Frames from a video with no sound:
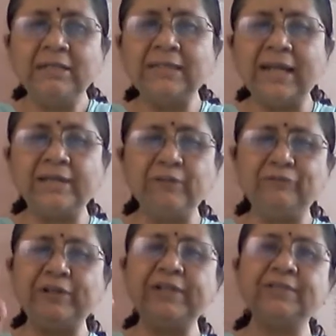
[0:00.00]
that if
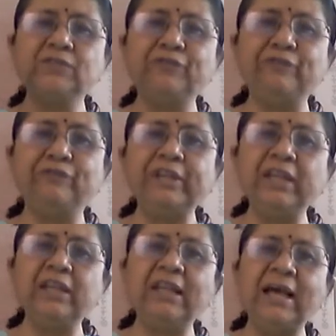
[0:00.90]
it is
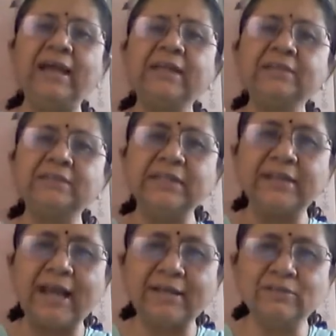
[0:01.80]
15 lines, it
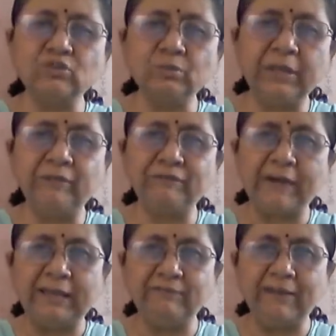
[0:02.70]
has to be
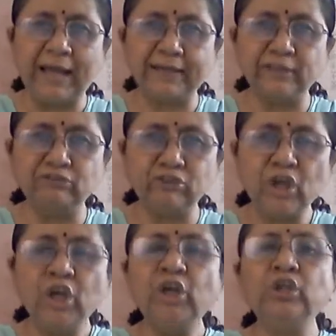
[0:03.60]
5 lines.
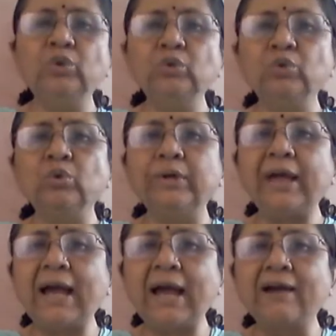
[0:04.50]
You could
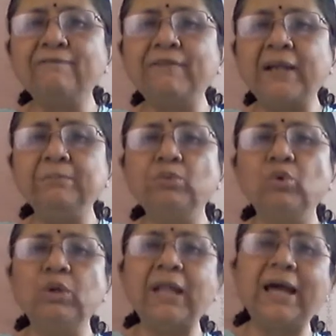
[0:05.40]
have one
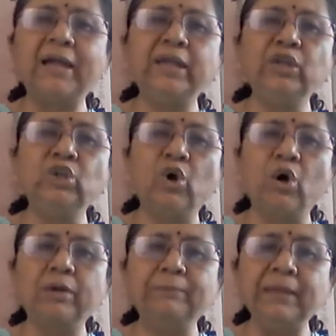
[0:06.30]
more line
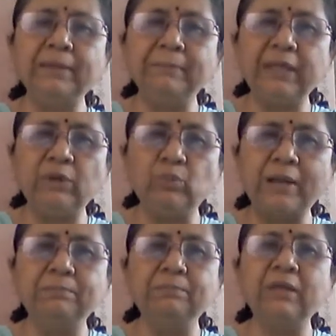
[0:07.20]
or maybe
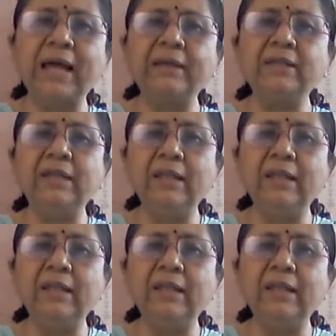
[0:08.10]
one line